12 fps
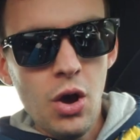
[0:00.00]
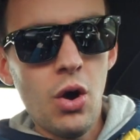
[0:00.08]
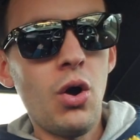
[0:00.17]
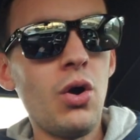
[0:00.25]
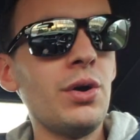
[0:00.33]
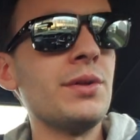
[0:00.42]

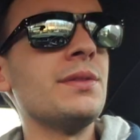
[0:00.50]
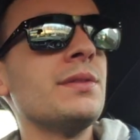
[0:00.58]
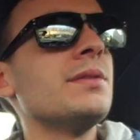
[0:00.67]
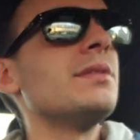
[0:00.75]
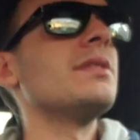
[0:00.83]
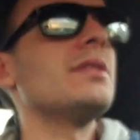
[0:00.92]
on
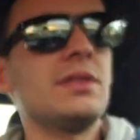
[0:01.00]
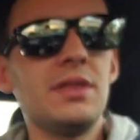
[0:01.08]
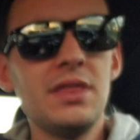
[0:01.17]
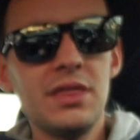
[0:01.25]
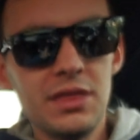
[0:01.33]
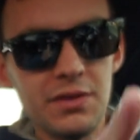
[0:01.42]

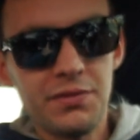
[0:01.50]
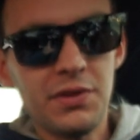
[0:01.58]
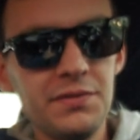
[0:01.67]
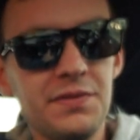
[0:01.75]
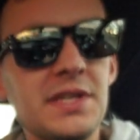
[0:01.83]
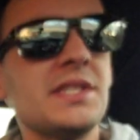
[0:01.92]
the
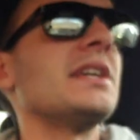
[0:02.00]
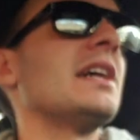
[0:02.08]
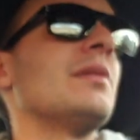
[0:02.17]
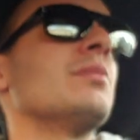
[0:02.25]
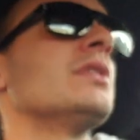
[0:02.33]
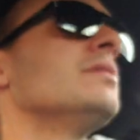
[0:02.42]
front facing
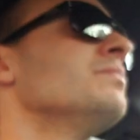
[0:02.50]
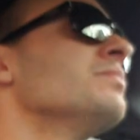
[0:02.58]
camera.